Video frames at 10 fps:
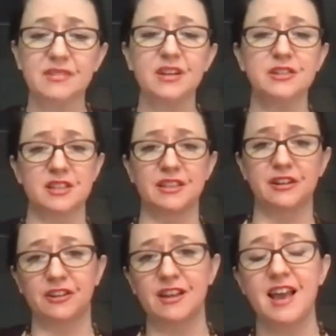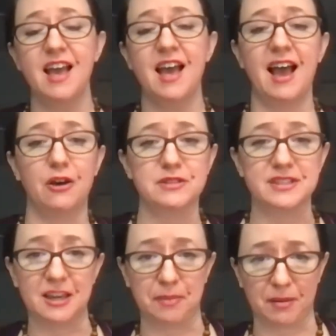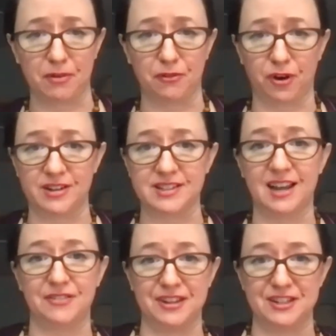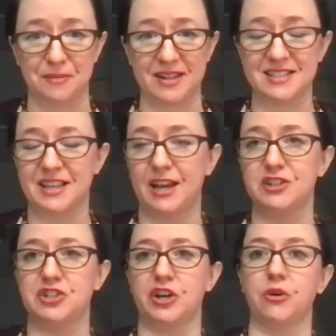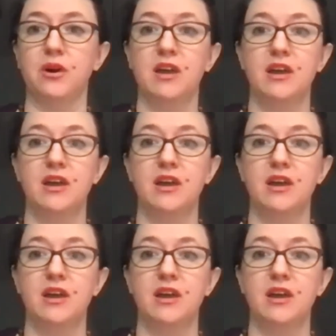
Just a little housekeeping before I dive into my slideshow.